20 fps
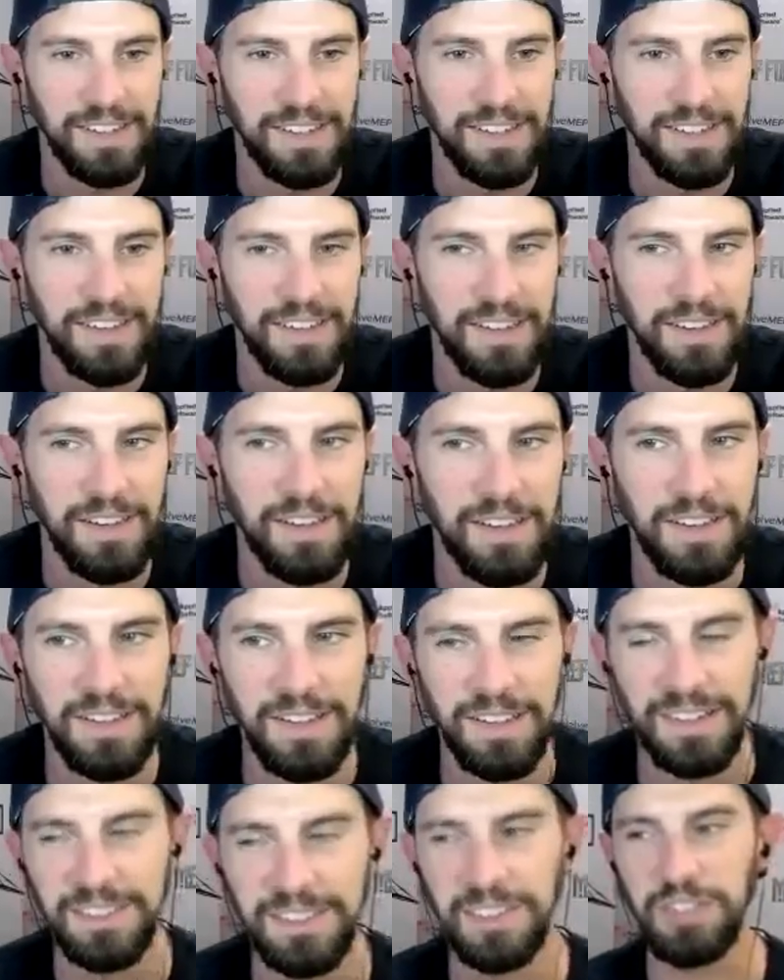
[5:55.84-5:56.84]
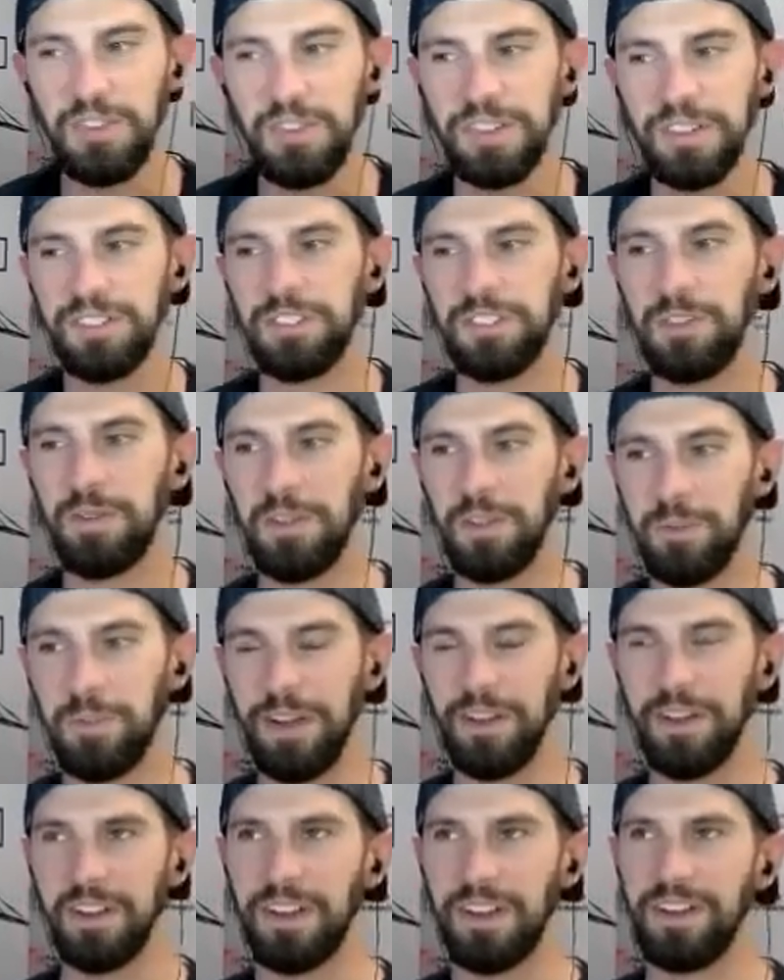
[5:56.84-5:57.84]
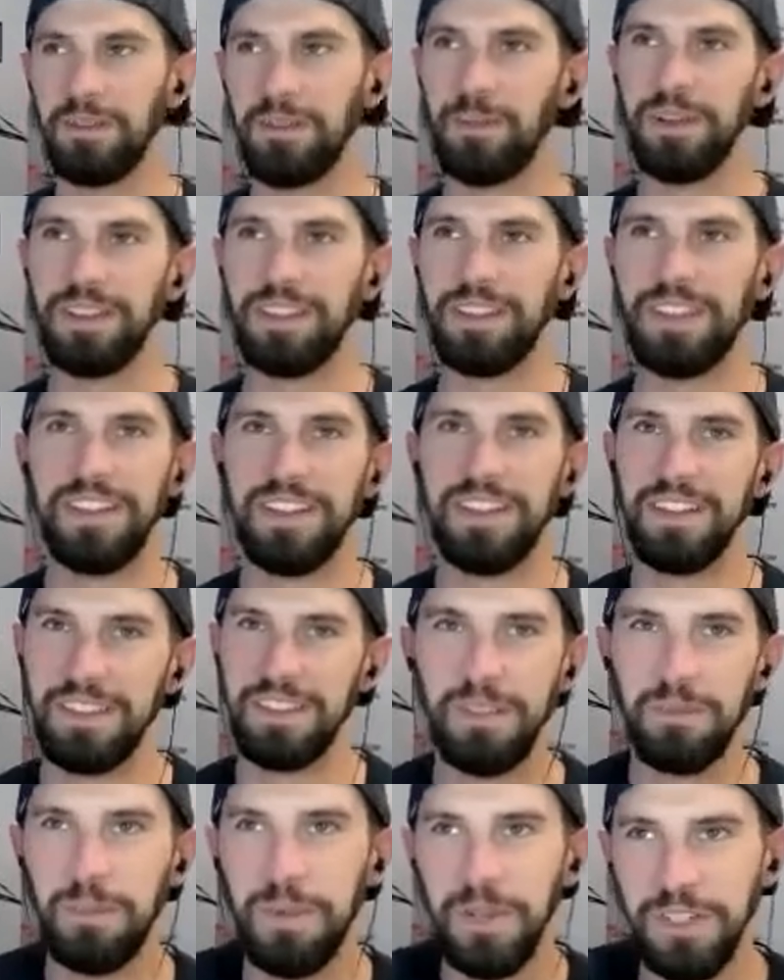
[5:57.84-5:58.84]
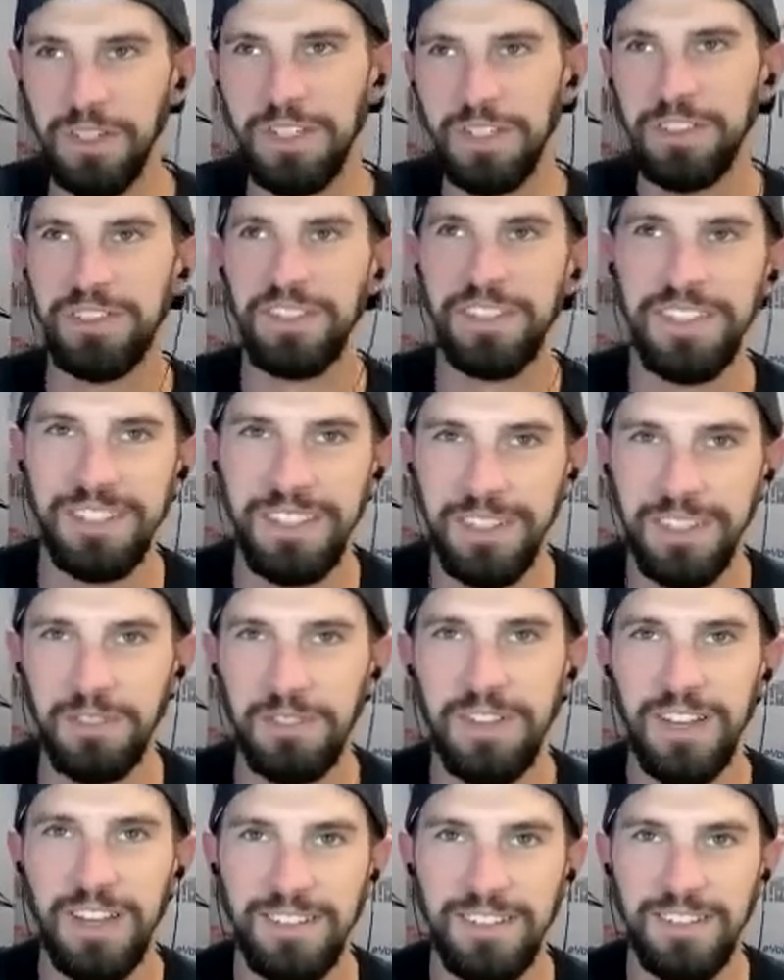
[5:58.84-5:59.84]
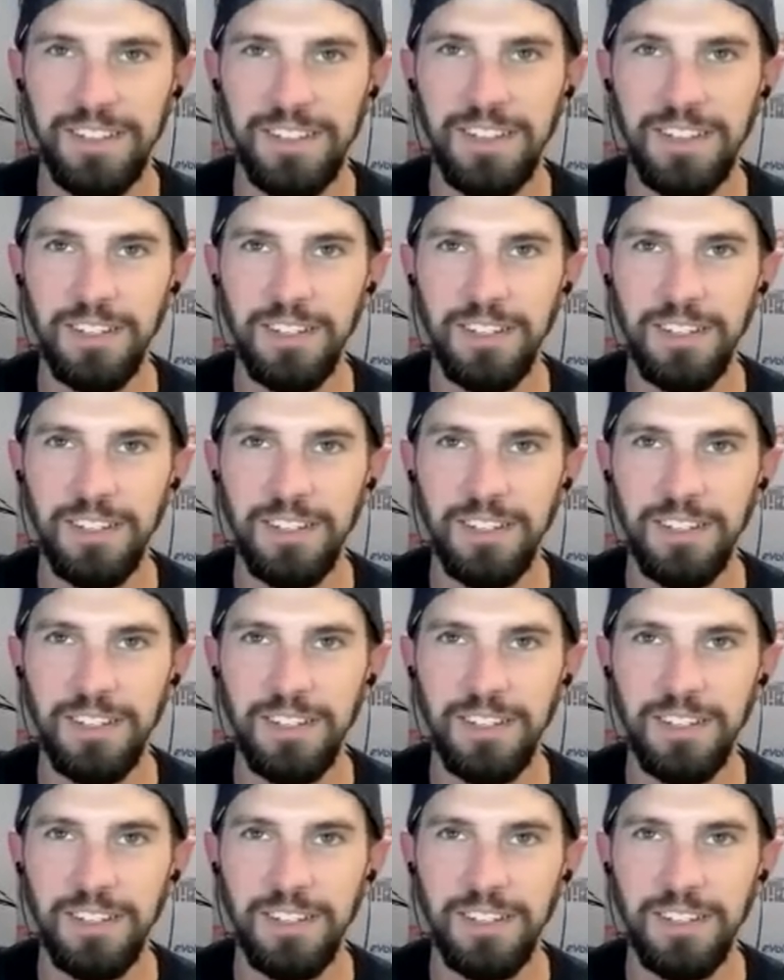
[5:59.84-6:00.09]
So that's interesting too. When you're pairing it with the the push of industrialized